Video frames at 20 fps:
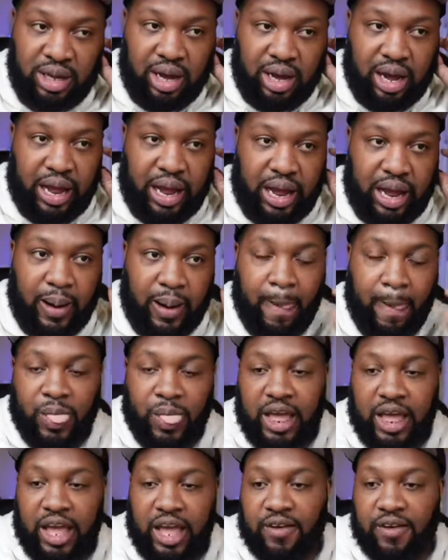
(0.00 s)
All right.
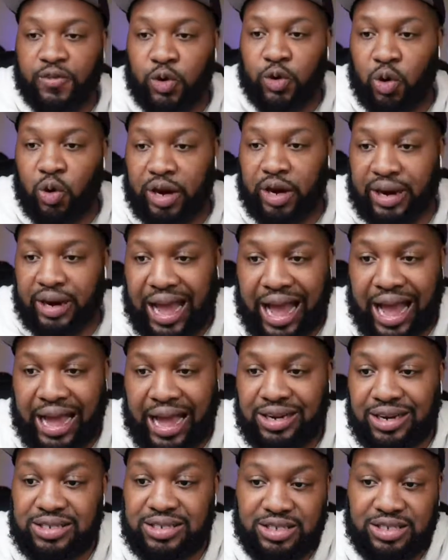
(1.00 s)
If you are
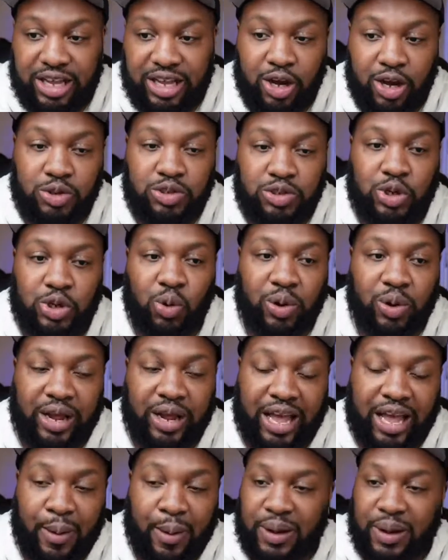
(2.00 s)
not, still tune
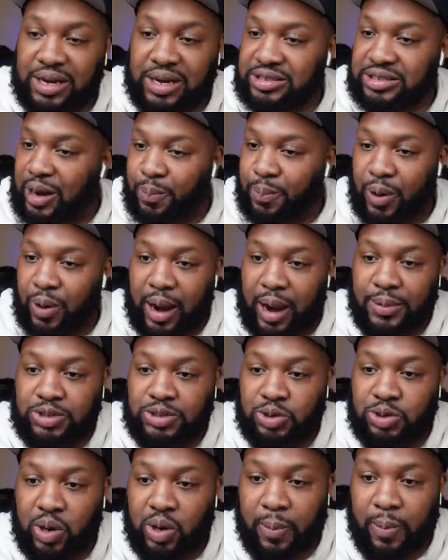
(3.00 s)
in, because I
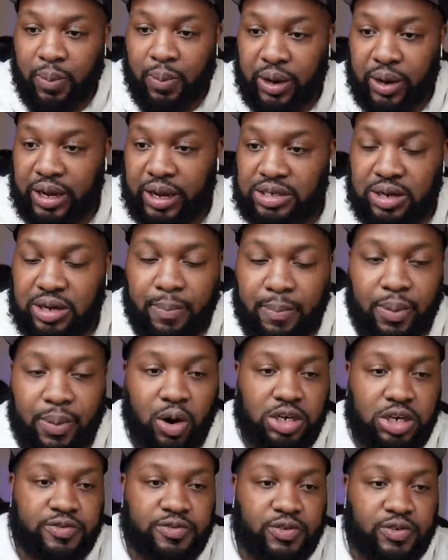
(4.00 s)
promise you I'm bringing some
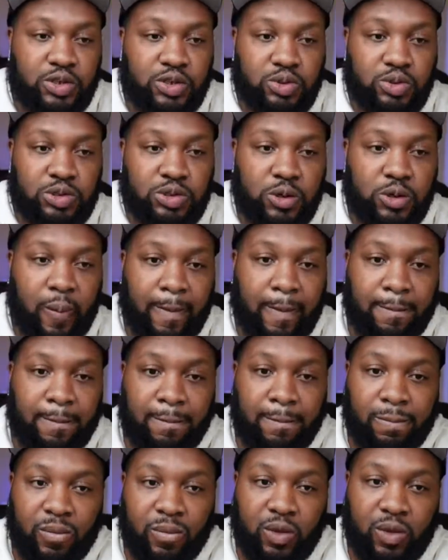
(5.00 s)
bars for you too.
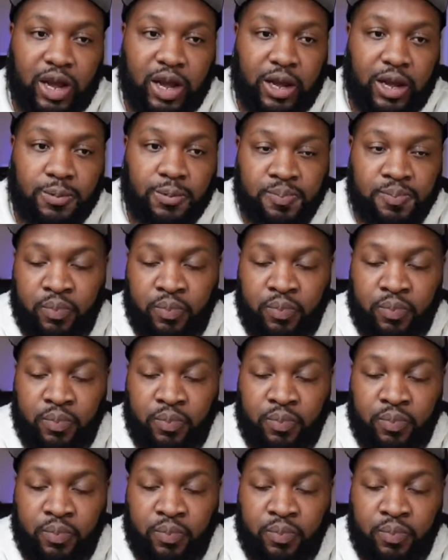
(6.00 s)
Okay.